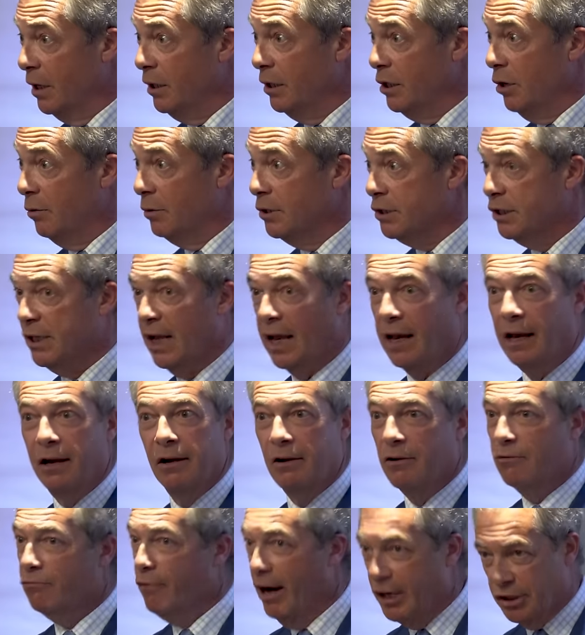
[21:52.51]
You can see
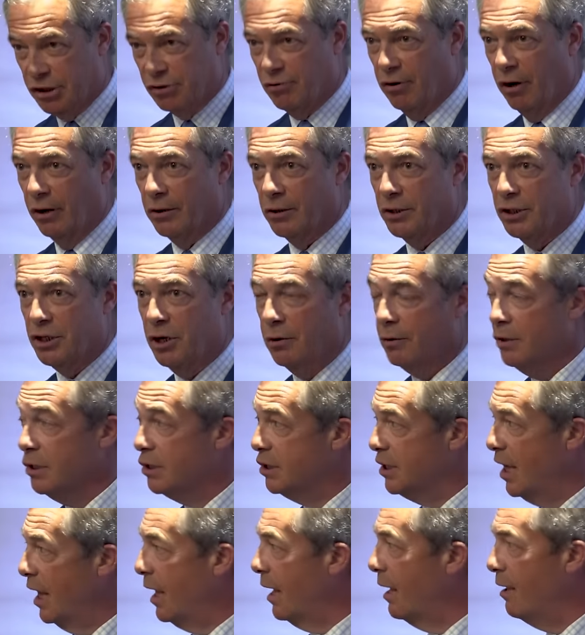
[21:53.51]
restaurants, you can
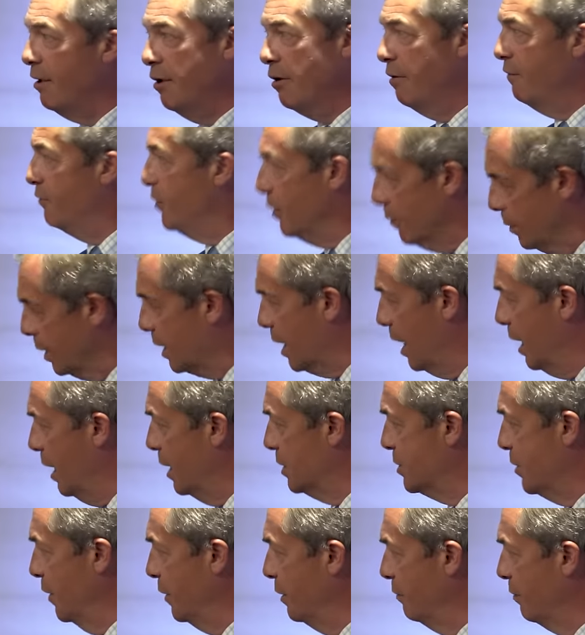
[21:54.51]
see fewer
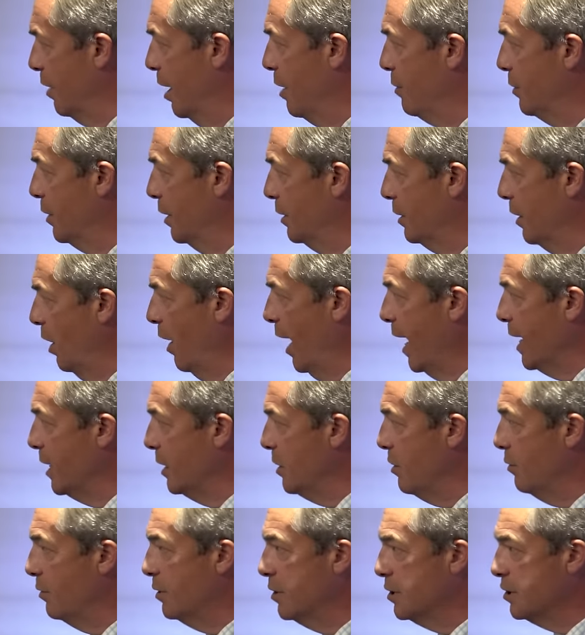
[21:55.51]
cars on the road at night,
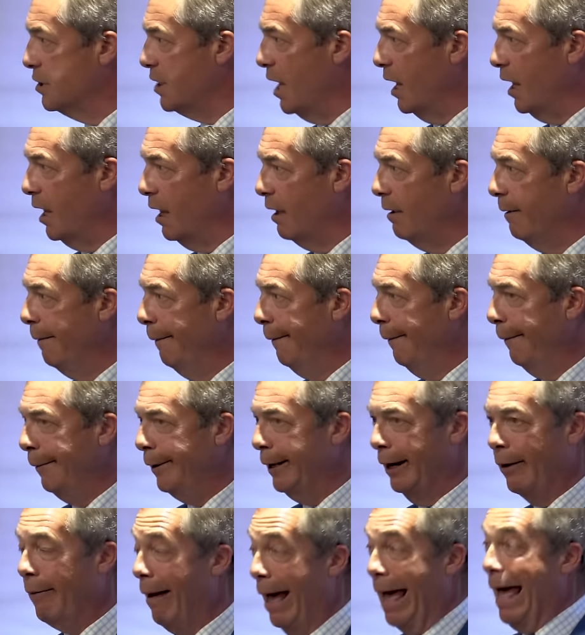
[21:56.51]
you can see
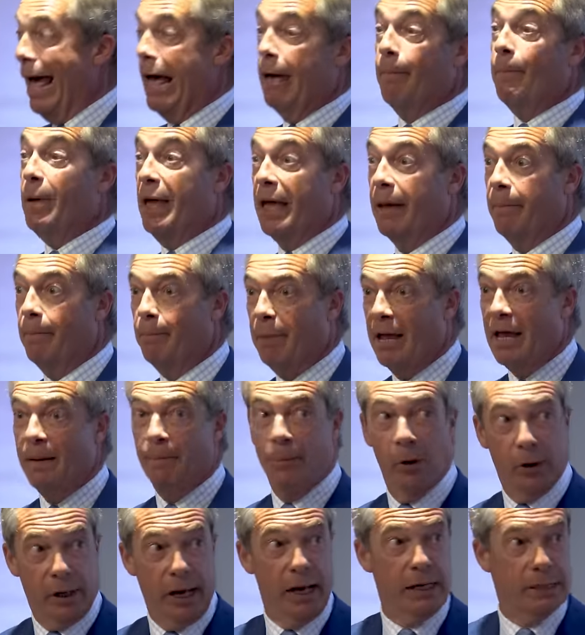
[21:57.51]
you know, Airbnb
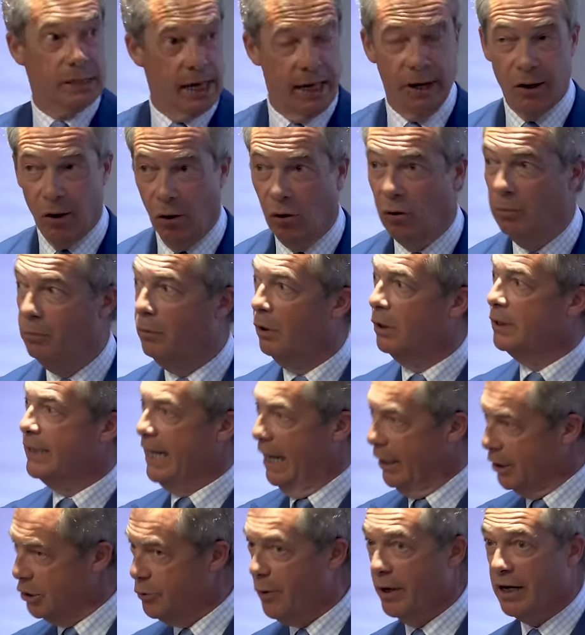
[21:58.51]
bookings in Cornwall
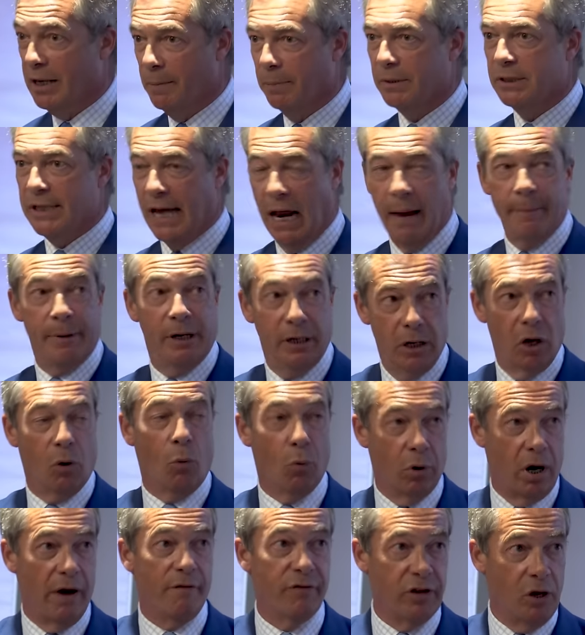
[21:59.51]
down 20%. I mean, look
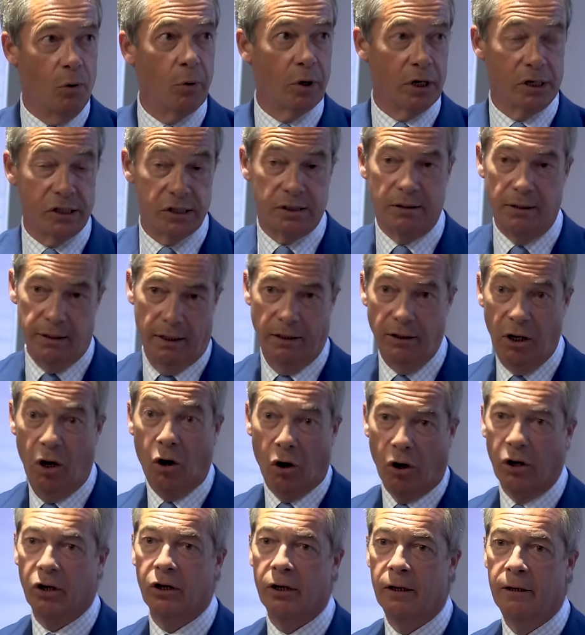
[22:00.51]
wherever you want to
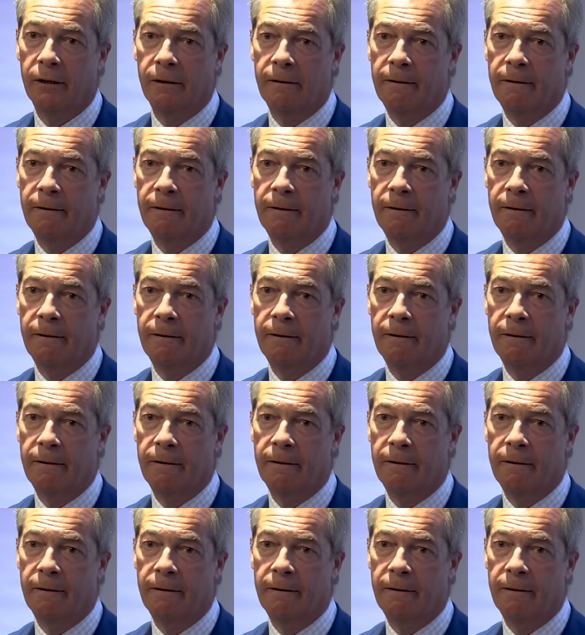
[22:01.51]
look.